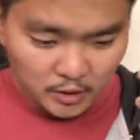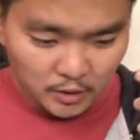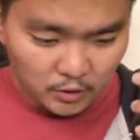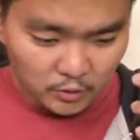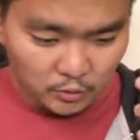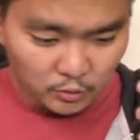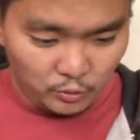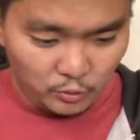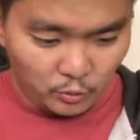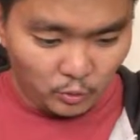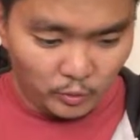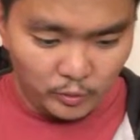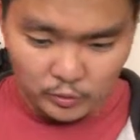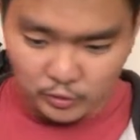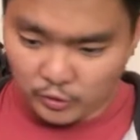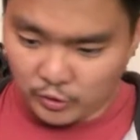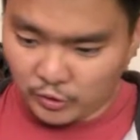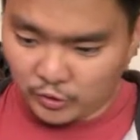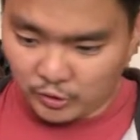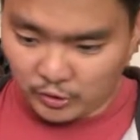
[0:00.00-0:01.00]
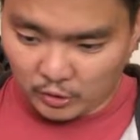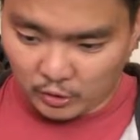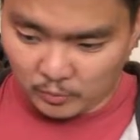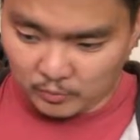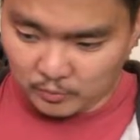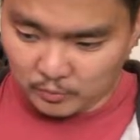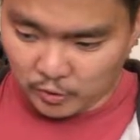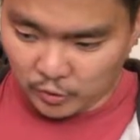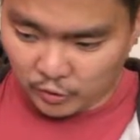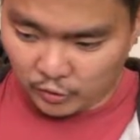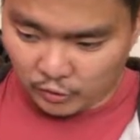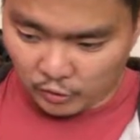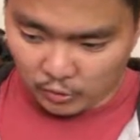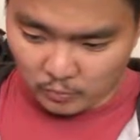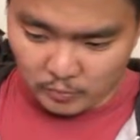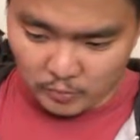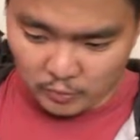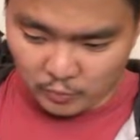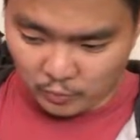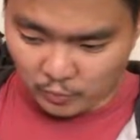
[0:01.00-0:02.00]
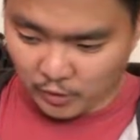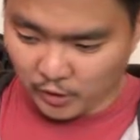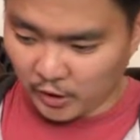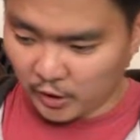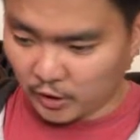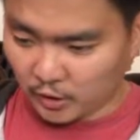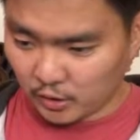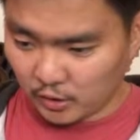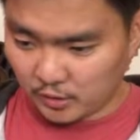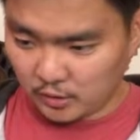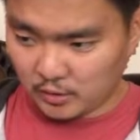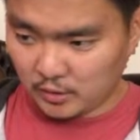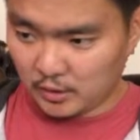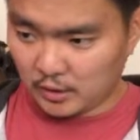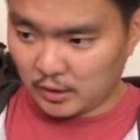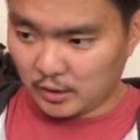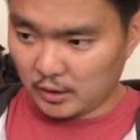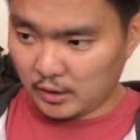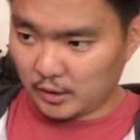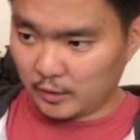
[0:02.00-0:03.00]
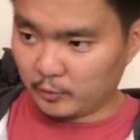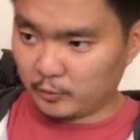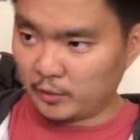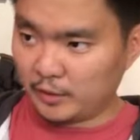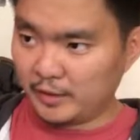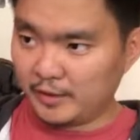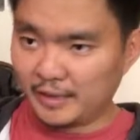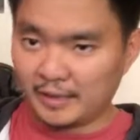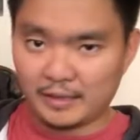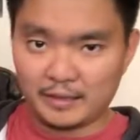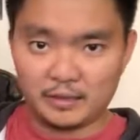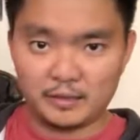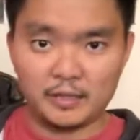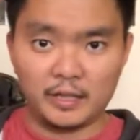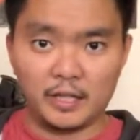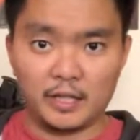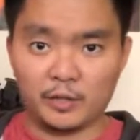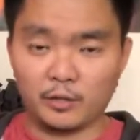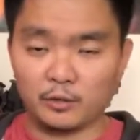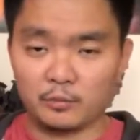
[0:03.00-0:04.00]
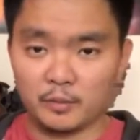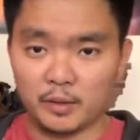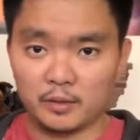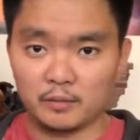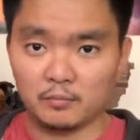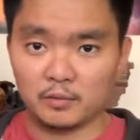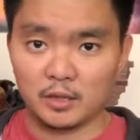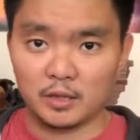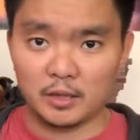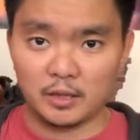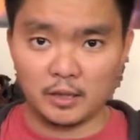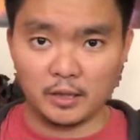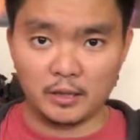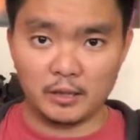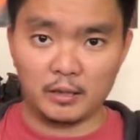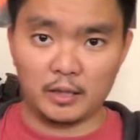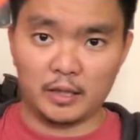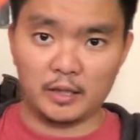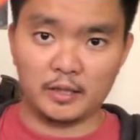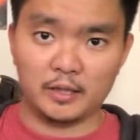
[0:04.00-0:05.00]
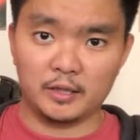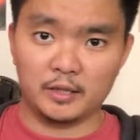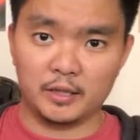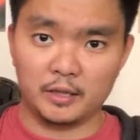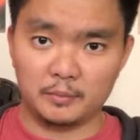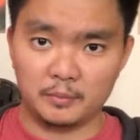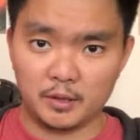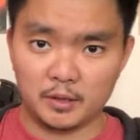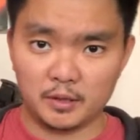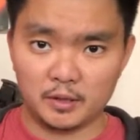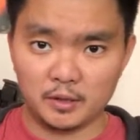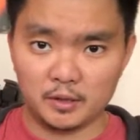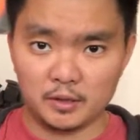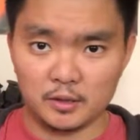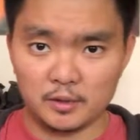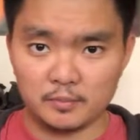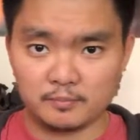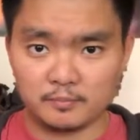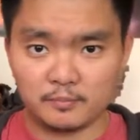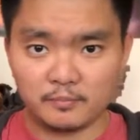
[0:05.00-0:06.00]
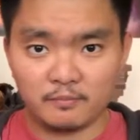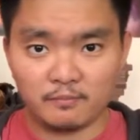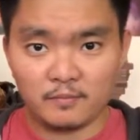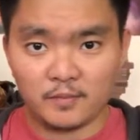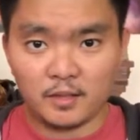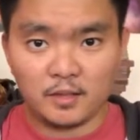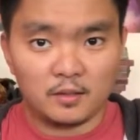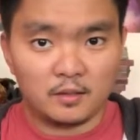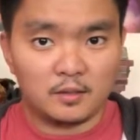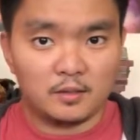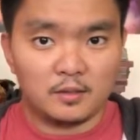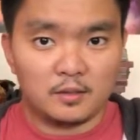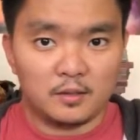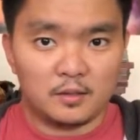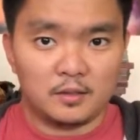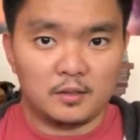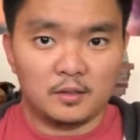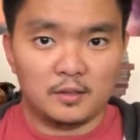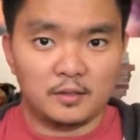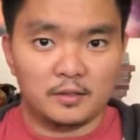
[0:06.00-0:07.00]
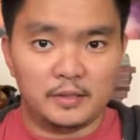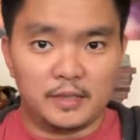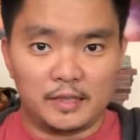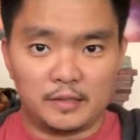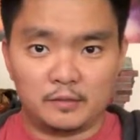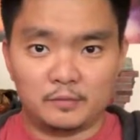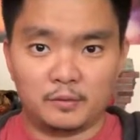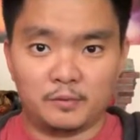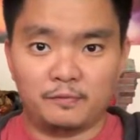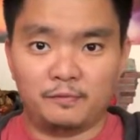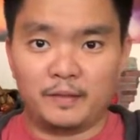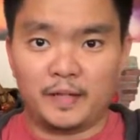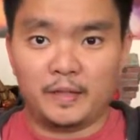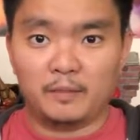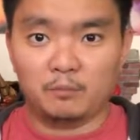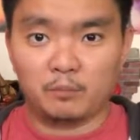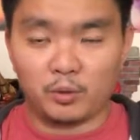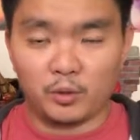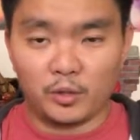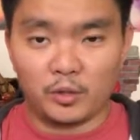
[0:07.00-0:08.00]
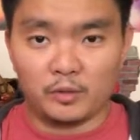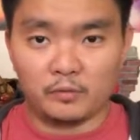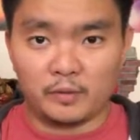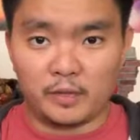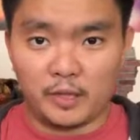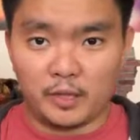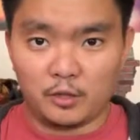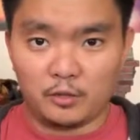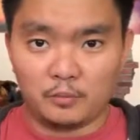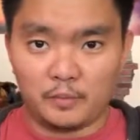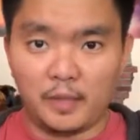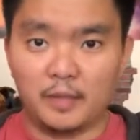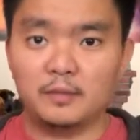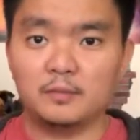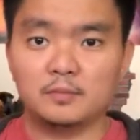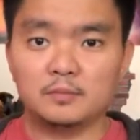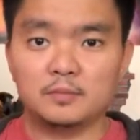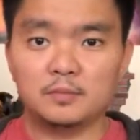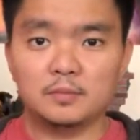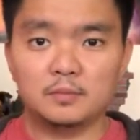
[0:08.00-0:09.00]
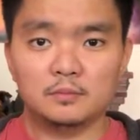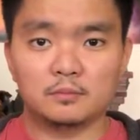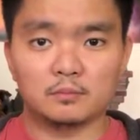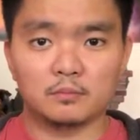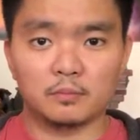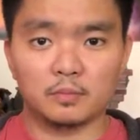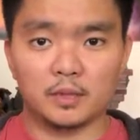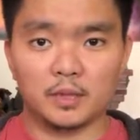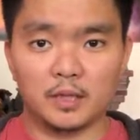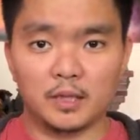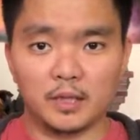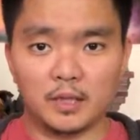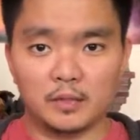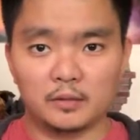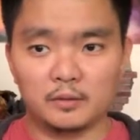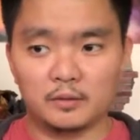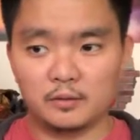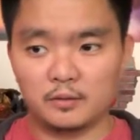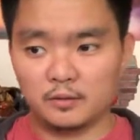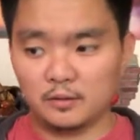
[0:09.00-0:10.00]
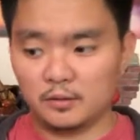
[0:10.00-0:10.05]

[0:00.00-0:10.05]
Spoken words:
So going to the sculpt is really good. I really like the Iron Man. I'm not that of a fanboy of Iron Man, but